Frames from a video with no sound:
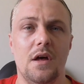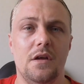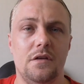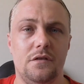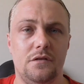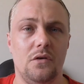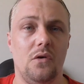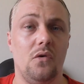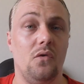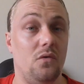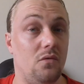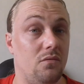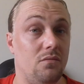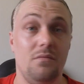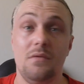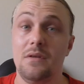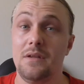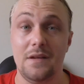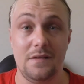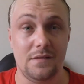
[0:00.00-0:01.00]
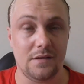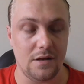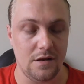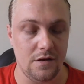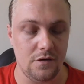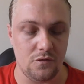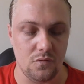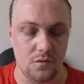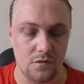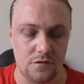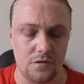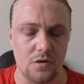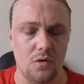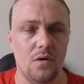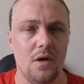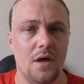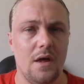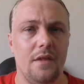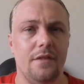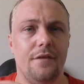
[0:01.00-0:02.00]
So let's get into it.
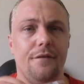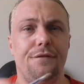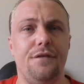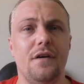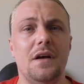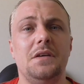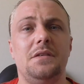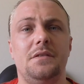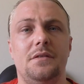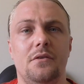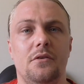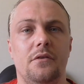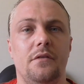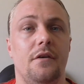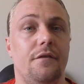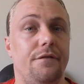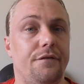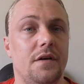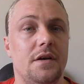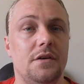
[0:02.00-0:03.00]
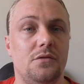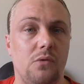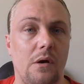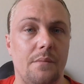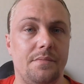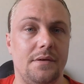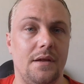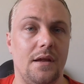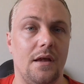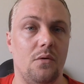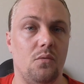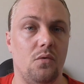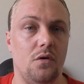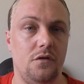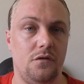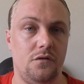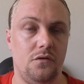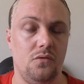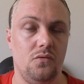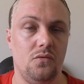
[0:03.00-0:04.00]
So the first website I
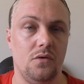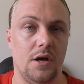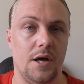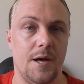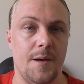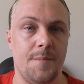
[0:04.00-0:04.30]
want to